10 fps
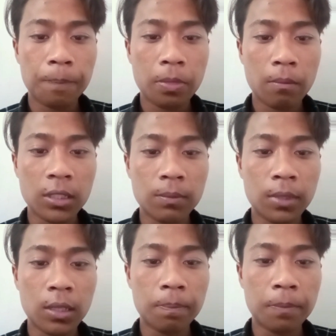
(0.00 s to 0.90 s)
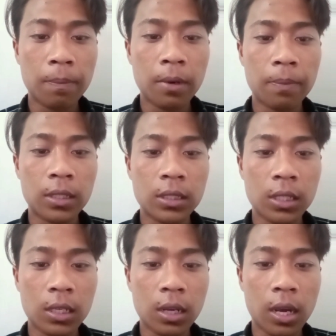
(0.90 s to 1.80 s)
must be proper person
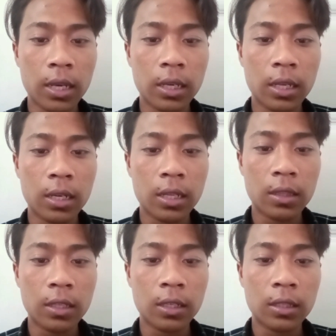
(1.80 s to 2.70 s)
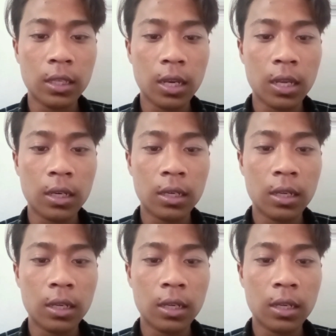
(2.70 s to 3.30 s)
high in integrity and